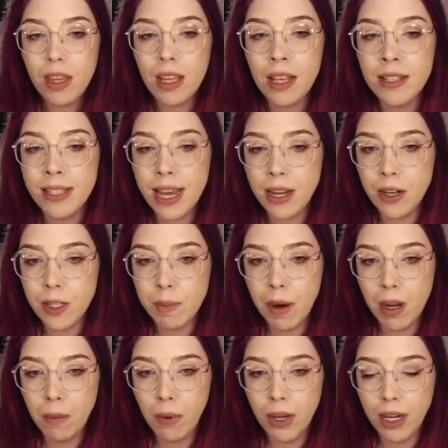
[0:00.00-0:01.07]
set your
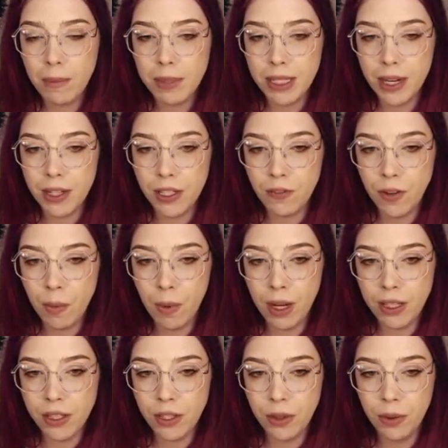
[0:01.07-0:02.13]
spawn point upstairs if you
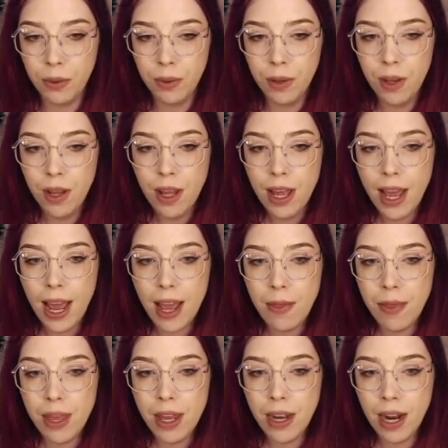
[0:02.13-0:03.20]
want to, and
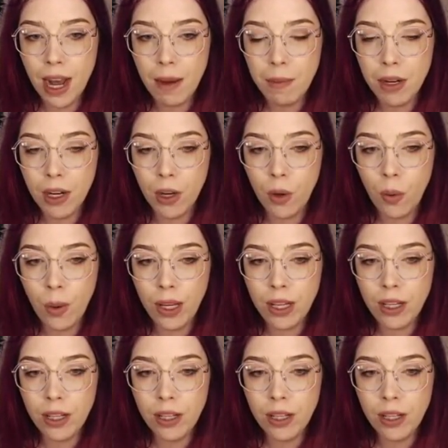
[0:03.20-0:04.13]
then I'm going to quick